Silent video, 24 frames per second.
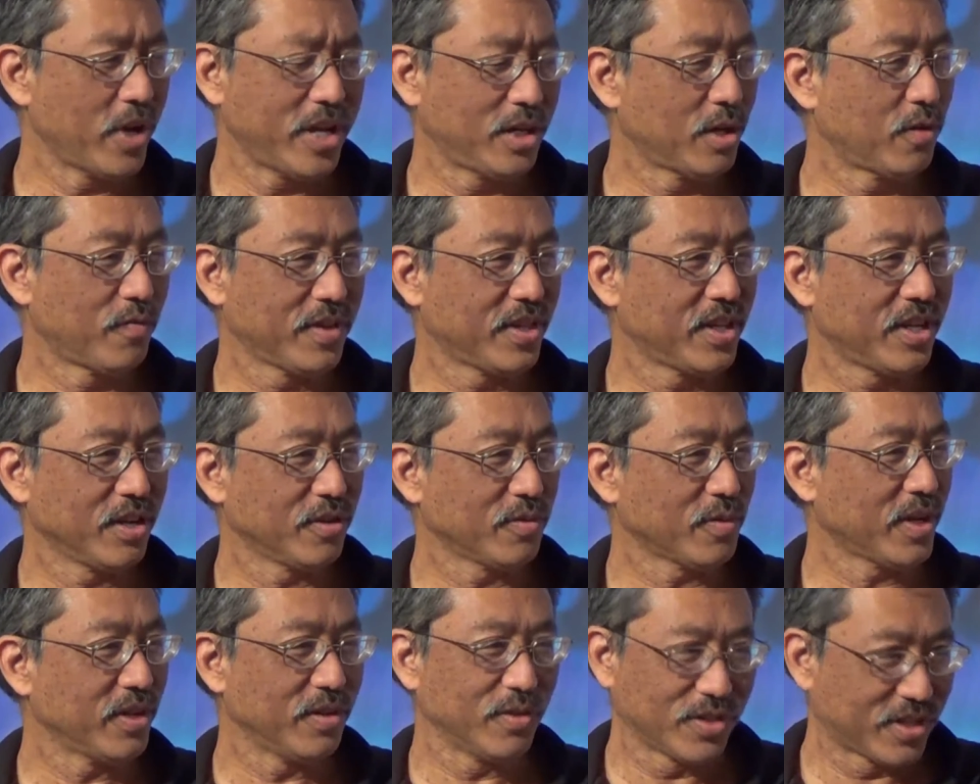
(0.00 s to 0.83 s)
waned over the years,
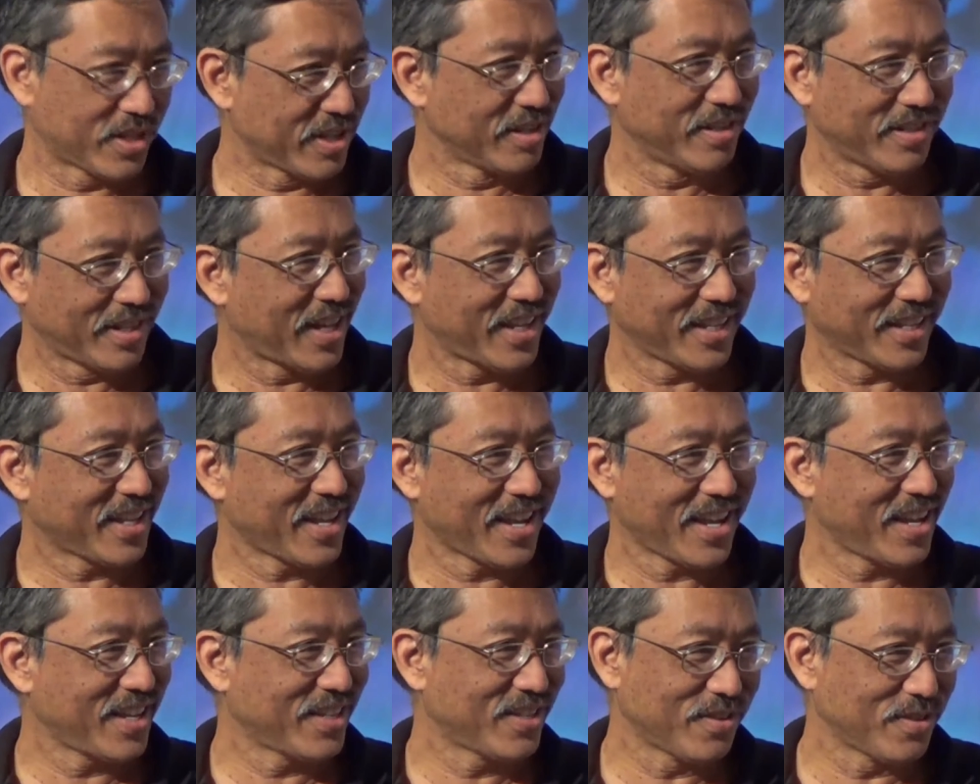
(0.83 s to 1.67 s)
right? You still like
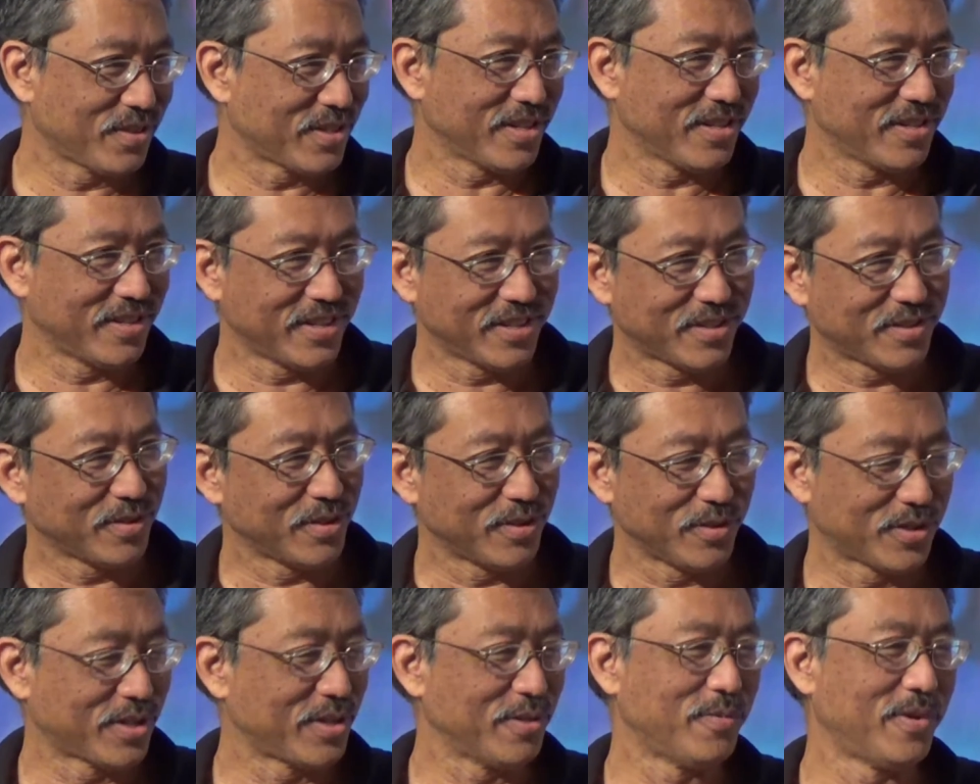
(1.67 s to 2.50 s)
Cats. You're still into it.
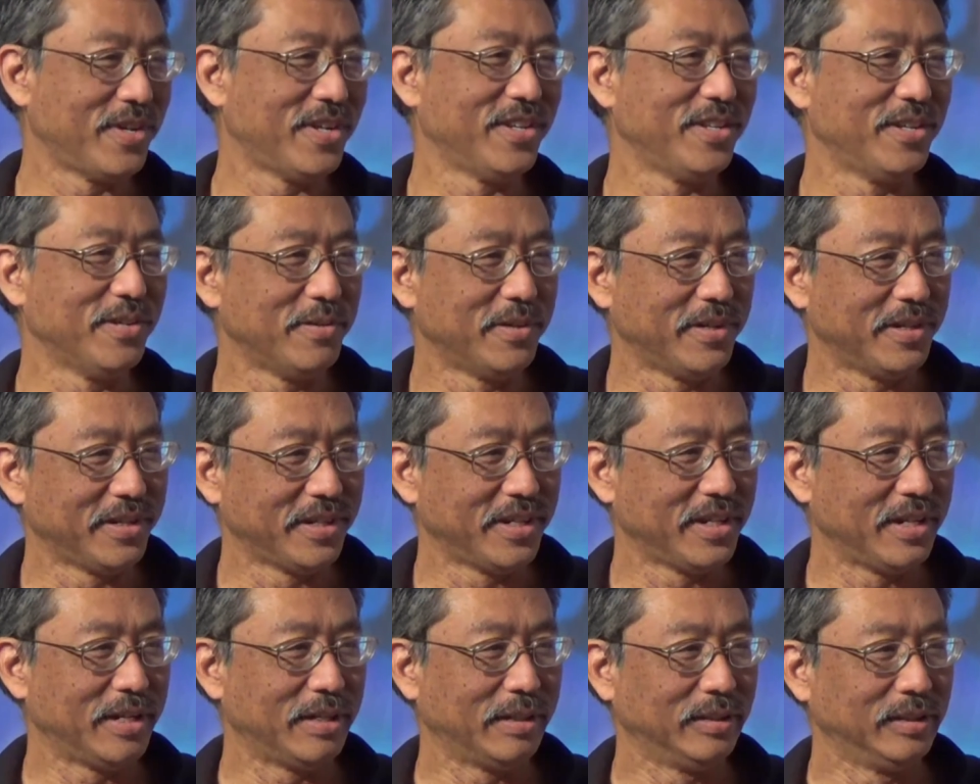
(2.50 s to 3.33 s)
You still want to do
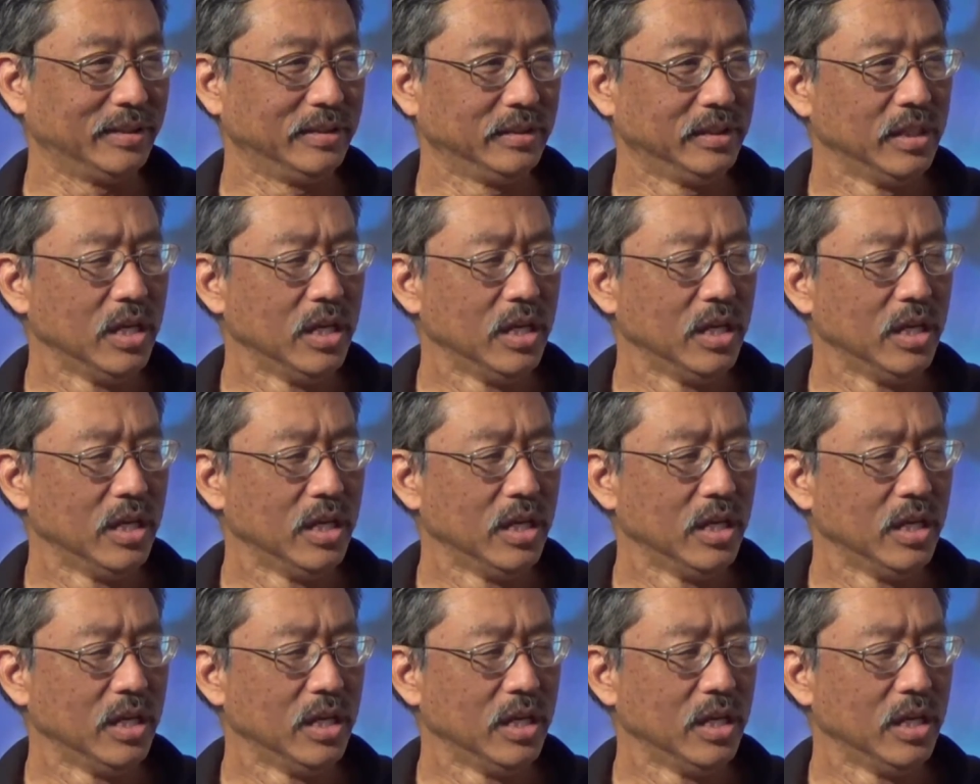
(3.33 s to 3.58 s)
it. Yeah.